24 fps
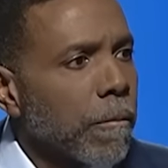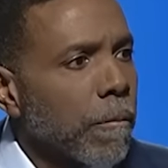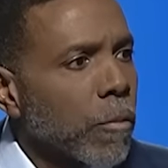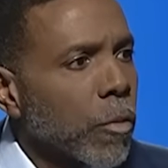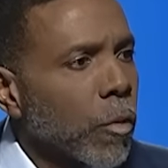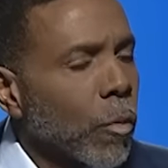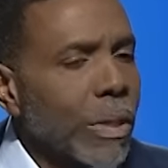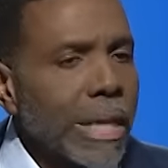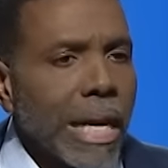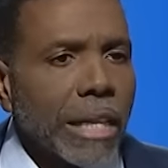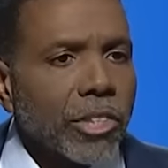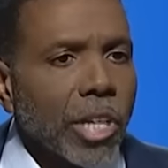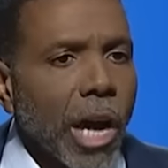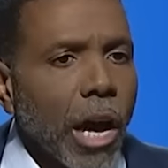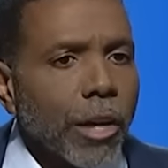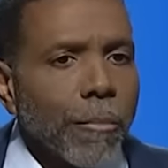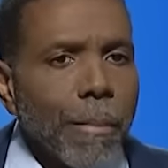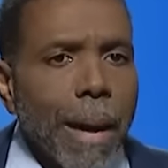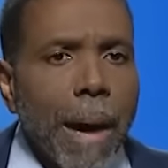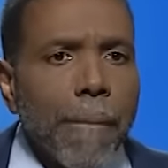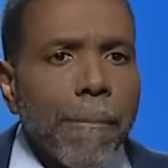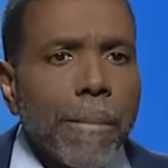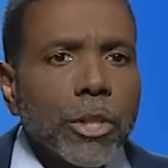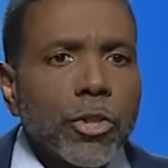We're not talking
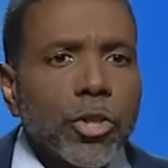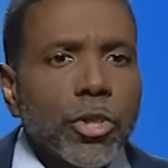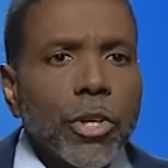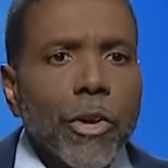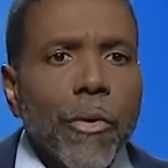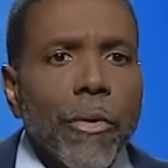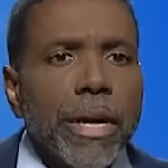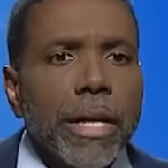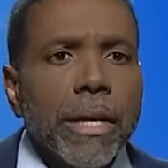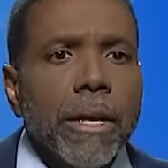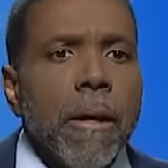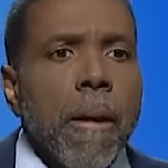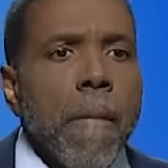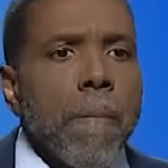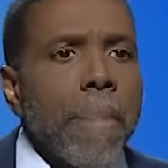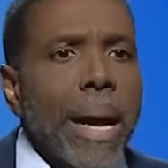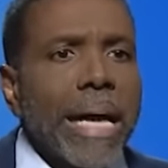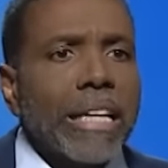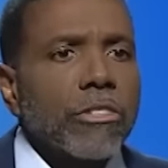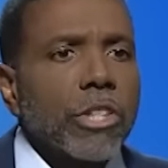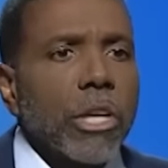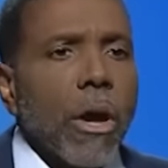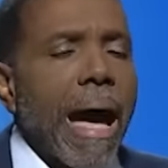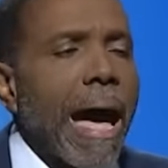about maturing
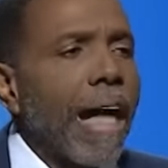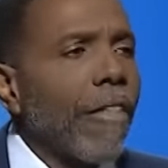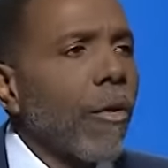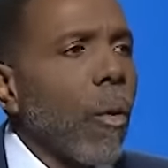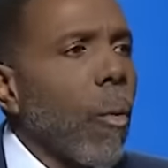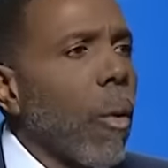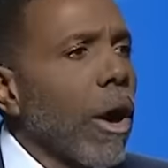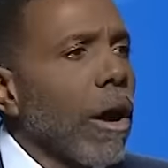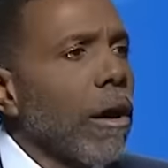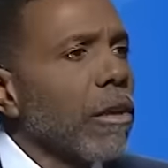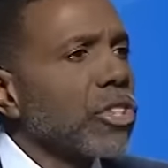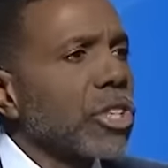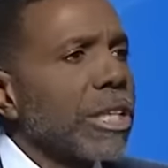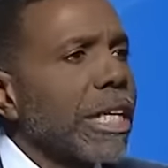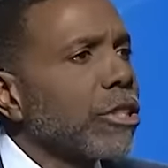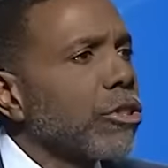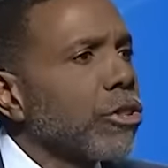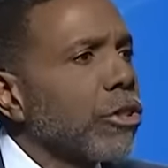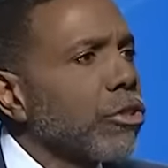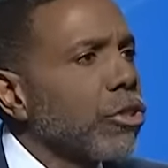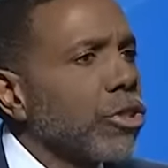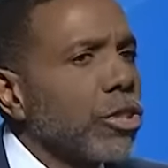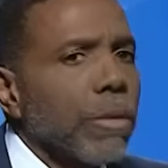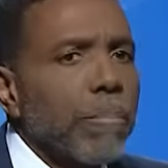based on how the world says
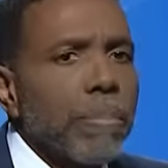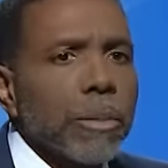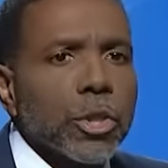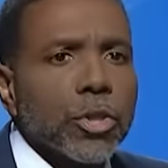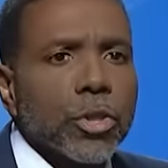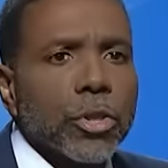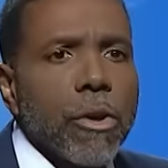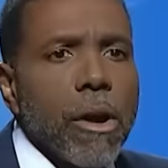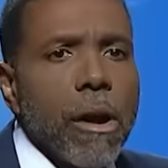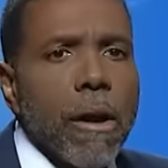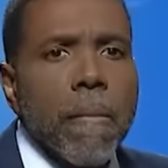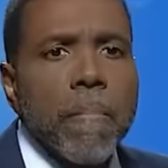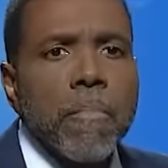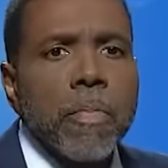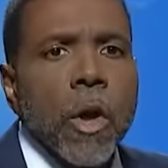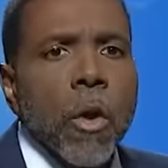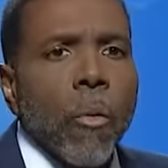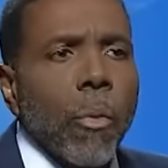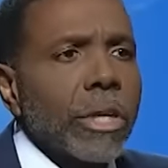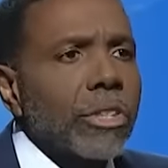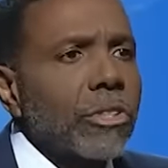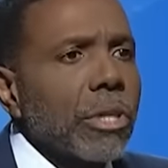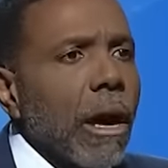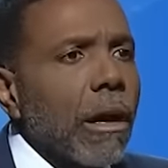you should mature.
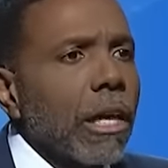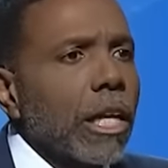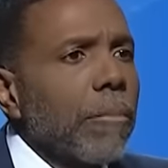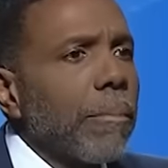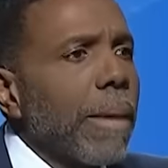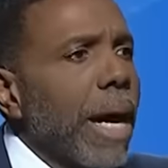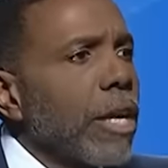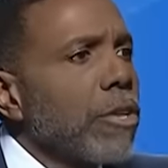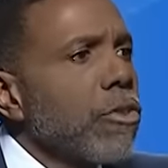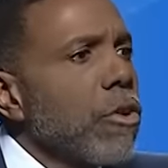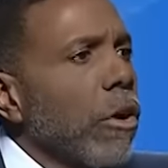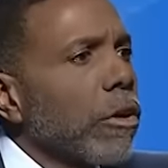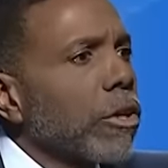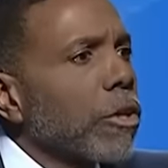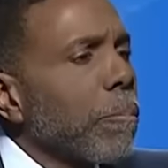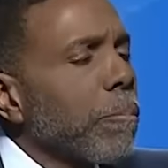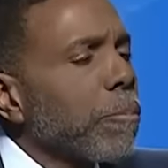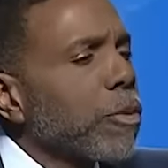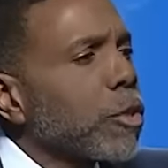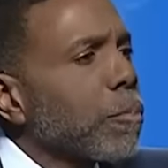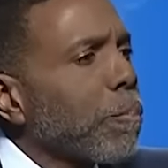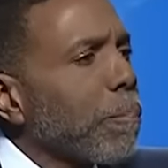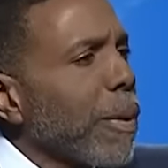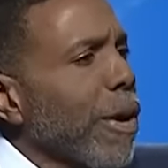We're talking about your
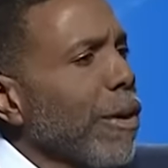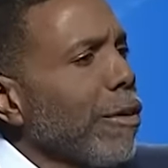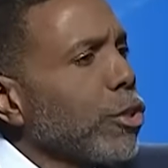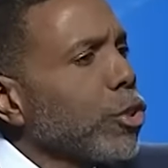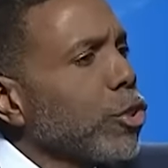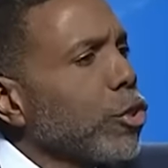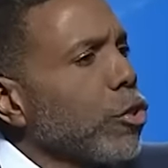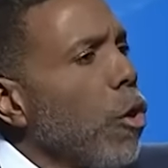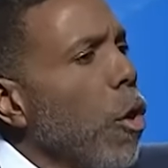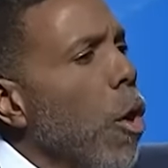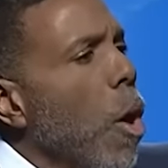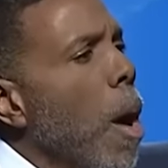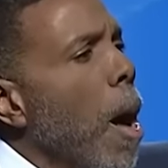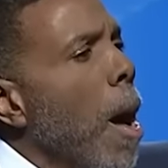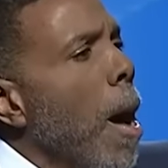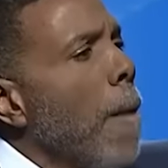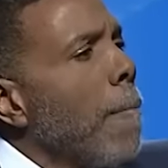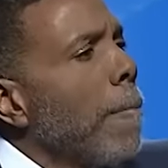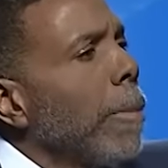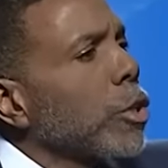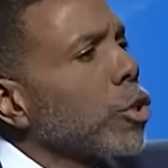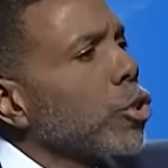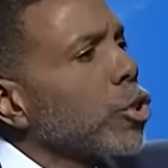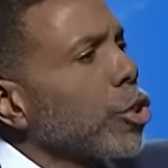spiritual
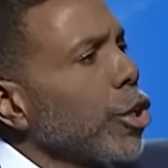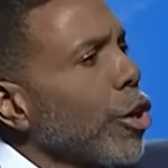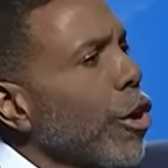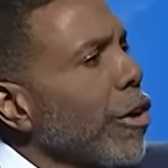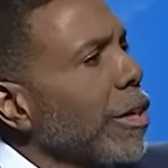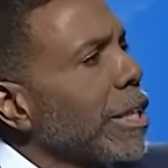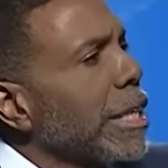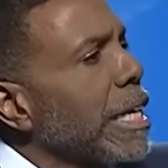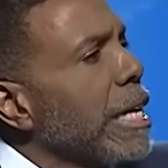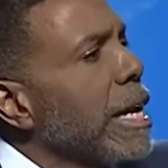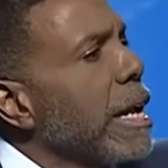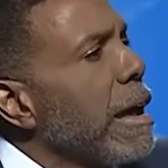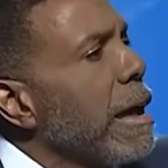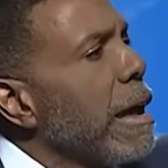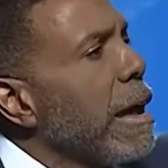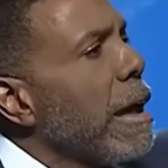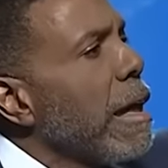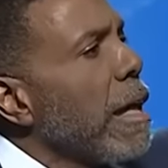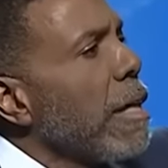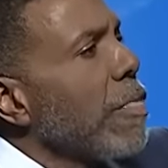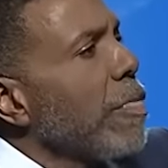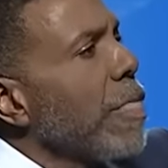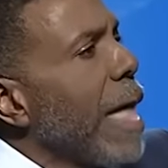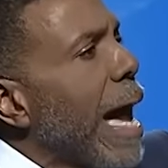maturity
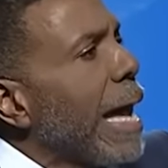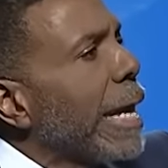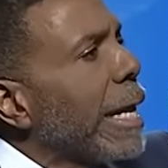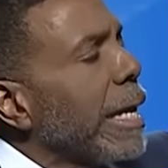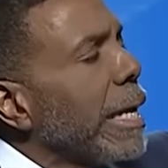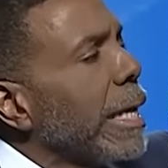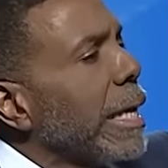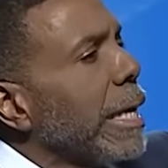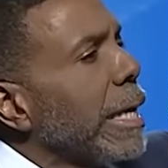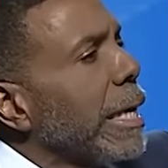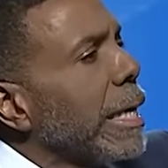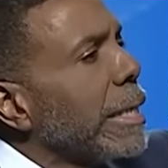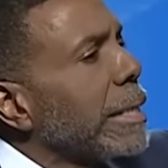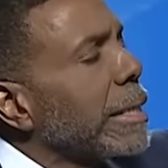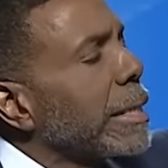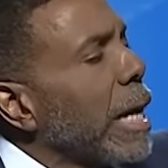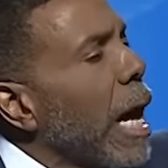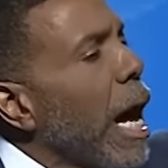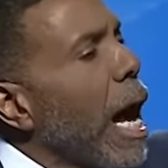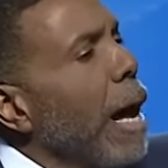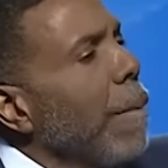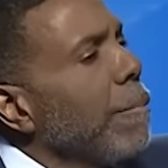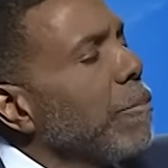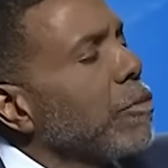that
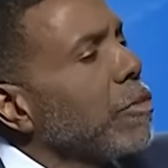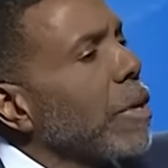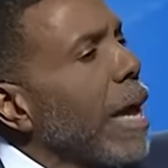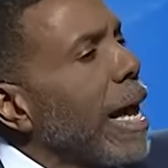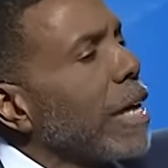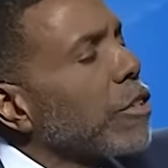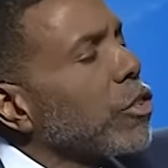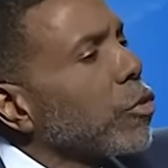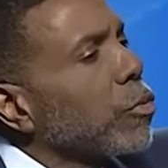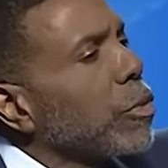comes as a